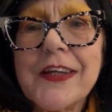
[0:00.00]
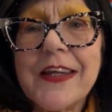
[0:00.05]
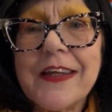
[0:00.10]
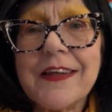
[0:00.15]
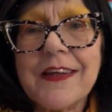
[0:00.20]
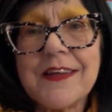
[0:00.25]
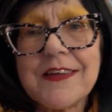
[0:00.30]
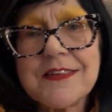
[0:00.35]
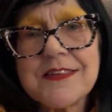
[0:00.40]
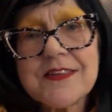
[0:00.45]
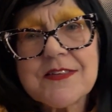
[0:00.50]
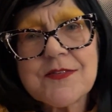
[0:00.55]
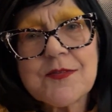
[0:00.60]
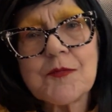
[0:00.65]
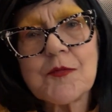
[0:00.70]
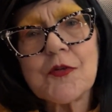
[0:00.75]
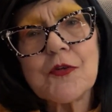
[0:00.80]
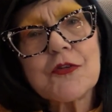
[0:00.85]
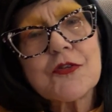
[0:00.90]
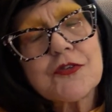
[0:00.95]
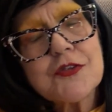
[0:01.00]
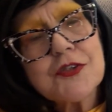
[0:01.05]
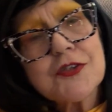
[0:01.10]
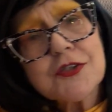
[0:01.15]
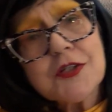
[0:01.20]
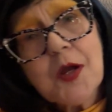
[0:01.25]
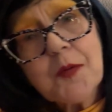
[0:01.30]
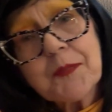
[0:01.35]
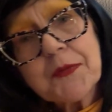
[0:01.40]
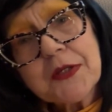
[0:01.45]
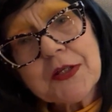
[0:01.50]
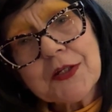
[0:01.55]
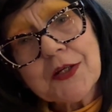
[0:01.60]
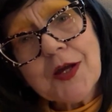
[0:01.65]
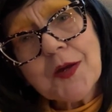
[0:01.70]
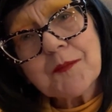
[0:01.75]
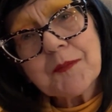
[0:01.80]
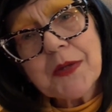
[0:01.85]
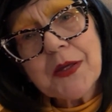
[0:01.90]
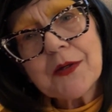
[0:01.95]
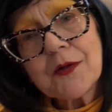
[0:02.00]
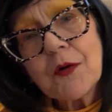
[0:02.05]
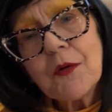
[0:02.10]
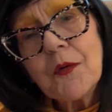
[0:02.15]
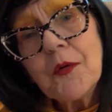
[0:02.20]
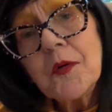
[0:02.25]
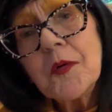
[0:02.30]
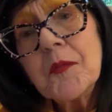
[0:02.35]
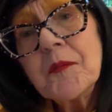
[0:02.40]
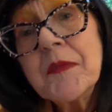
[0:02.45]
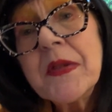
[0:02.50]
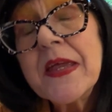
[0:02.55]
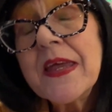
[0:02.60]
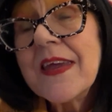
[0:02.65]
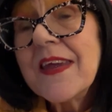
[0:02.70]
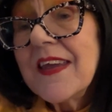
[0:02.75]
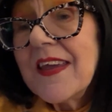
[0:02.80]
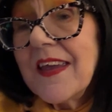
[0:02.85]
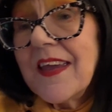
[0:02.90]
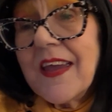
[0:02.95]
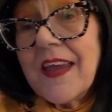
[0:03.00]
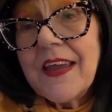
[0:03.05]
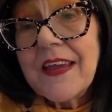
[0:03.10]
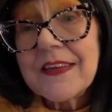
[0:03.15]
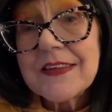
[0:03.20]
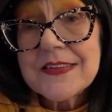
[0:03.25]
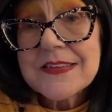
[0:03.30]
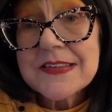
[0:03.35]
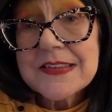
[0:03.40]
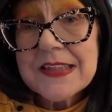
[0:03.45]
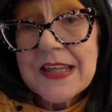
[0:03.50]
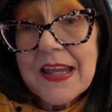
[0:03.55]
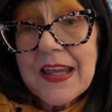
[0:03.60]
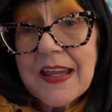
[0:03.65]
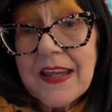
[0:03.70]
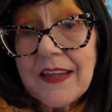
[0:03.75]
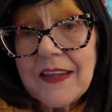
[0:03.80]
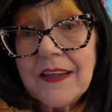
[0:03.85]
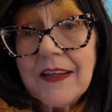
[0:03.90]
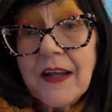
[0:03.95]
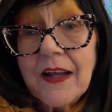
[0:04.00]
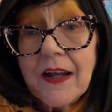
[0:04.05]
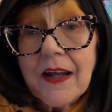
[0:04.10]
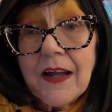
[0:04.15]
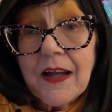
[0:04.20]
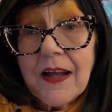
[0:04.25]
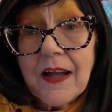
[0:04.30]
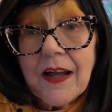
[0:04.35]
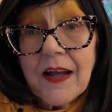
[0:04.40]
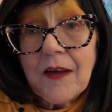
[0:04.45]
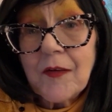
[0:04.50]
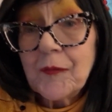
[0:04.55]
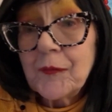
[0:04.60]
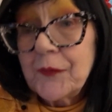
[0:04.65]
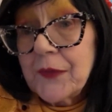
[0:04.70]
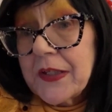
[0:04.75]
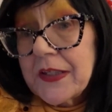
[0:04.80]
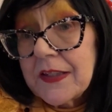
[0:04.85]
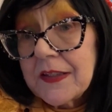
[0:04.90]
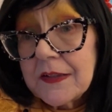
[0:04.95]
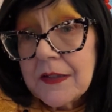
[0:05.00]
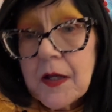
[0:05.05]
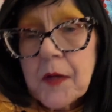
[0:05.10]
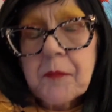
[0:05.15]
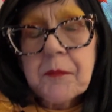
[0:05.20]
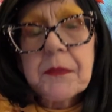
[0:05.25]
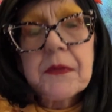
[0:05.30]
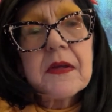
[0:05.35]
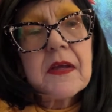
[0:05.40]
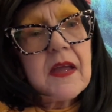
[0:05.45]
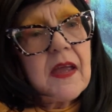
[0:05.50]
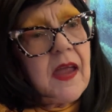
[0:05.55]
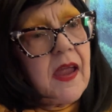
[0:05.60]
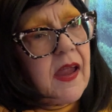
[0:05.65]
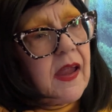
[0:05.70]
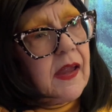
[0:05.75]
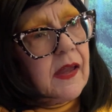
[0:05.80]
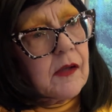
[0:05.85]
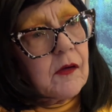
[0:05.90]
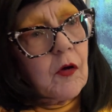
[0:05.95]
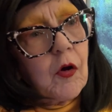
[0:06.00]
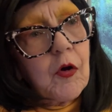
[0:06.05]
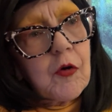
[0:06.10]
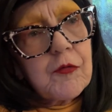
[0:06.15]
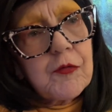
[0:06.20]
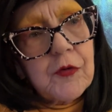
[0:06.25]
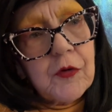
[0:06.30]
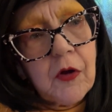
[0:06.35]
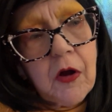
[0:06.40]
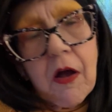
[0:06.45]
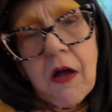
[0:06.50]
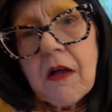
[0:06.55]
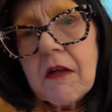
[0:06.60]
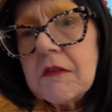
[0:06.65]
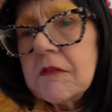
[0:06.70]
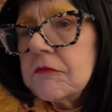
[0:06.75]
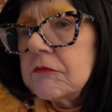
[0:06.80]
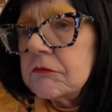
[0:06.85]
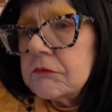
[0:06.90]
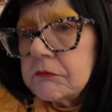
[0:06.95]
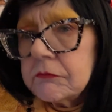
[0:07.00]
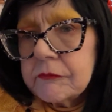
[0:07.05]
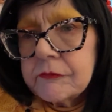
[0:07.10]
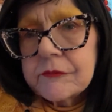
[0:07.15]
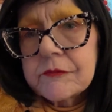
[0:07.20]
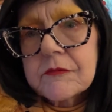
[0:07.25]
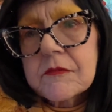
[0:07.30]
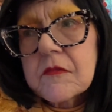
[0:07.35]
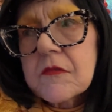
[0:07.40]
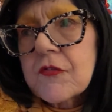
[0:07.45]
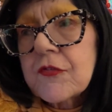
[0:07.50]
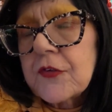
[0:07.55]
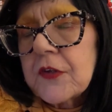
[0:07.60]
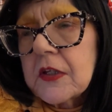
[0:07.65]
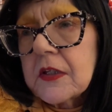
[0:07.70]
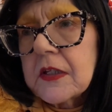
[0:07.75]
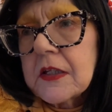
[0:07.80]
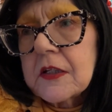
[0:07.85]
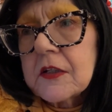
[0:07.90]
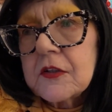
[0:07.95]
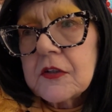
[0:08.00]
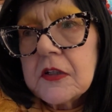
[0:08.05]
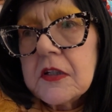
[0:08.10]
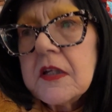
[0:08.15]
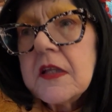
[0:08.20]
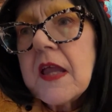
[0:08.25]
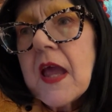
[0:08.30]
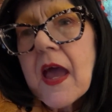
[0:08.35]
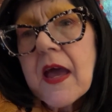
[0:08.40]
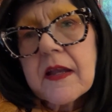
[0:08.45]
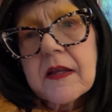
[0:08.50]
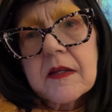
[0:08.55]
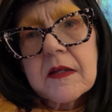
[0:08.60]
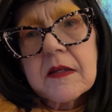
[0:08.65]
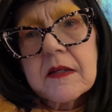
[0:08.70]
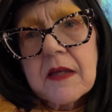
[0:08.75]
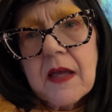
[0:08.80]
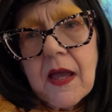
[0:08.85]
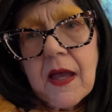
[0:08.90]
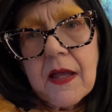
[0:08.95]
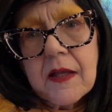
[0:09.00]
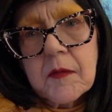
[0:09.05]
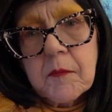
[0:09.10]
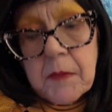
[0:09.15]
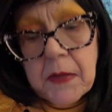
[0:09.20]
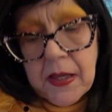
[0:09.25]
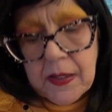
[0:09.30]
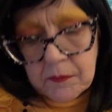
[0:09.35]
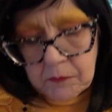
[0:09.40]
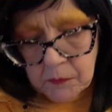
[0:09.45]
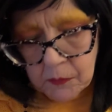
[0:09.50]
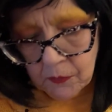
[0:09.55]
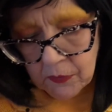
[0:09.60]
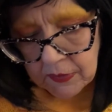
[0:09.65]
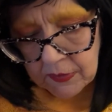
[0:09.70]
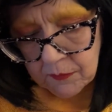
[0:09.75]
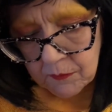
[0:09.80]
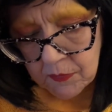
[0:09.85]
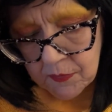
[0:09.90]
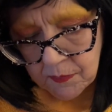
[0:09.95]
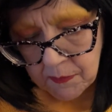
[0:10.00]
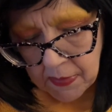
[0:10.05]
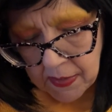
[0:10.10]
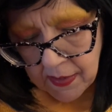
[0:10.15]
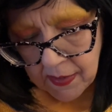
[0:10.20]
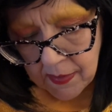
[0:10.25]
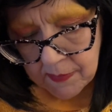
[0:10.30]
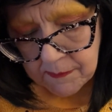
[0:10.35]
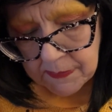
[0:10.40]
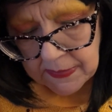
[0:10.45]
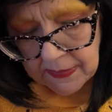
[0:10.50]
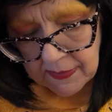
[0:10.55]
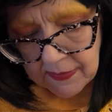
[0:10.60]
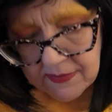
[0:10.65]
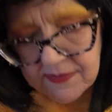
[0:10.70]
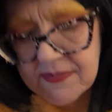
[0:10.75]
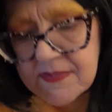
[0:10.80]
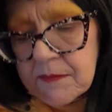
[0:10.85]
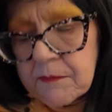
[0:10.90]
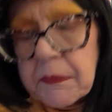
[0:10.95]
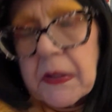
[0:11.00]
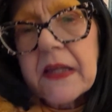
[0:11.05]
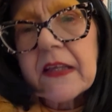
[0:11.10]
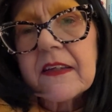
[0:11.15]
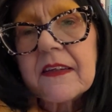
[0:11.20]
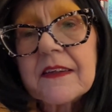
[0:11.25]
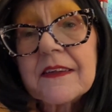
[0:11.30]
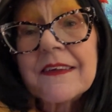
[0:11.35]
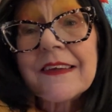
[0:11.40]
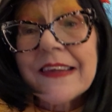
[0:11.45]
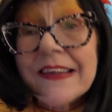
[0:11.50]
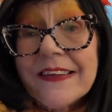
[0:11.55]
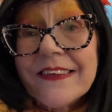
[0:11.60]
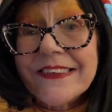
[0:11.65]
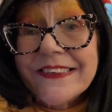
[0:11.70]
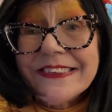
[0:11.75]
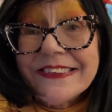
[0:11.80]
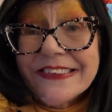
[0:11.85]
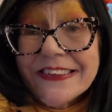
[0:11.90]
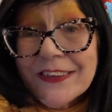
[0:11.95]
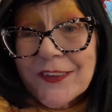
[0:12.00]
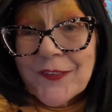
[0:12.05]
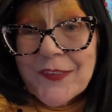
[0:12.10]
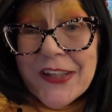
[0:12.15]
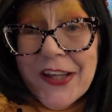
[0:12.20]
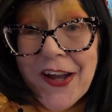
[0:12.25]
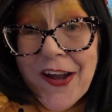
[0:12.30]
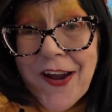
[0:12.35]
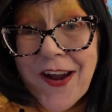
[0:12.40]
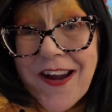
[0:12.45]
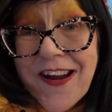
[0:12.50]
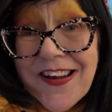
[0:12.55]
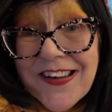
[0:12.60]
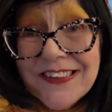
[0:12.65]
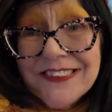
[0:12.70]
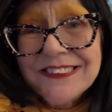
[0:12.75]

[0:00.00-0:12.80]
and I did some grocery shopping and got back home. And today, I'm waking up and overall feeling good. Had a bad morning with my IBS, but here we are.